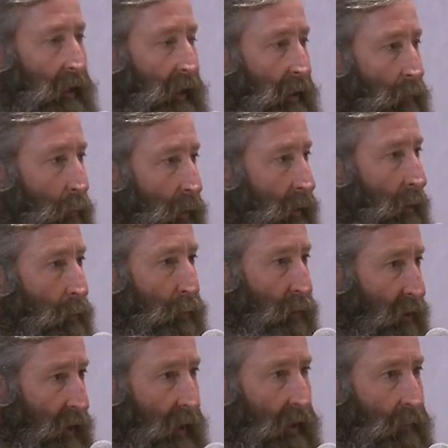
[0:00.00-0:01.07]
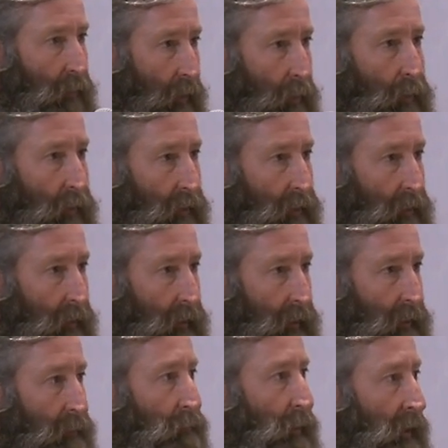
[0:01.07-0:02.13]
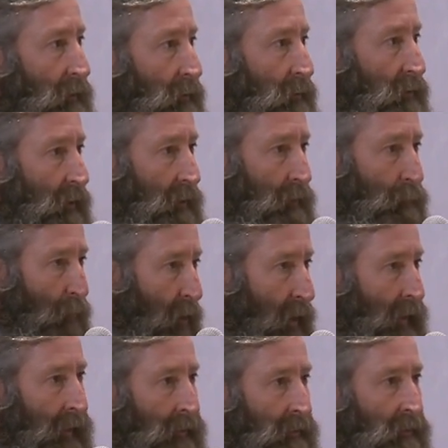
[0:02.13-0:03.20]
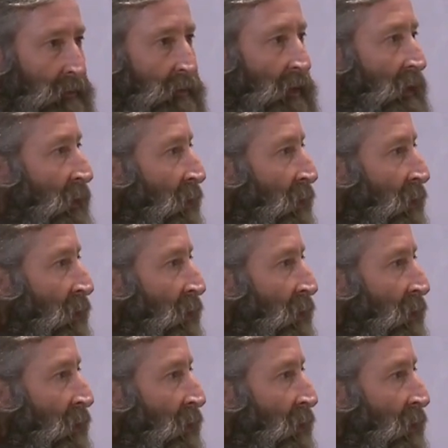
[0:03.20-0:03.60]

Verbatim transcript: and we don't protect what we're doing by using brains